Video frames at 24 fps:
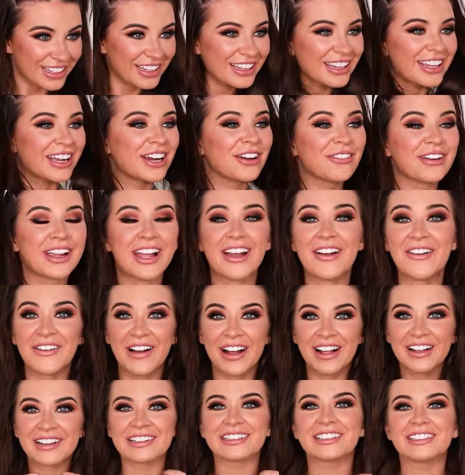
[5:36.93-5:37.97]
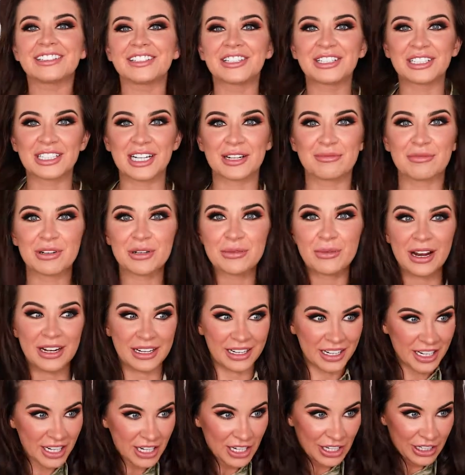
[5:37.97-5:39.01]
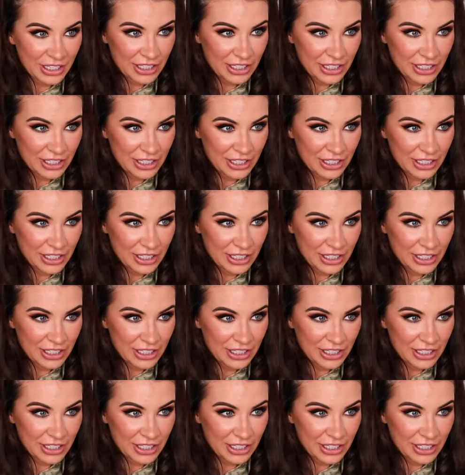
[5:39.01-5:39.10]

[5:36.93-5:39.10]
There we go. Look number 1.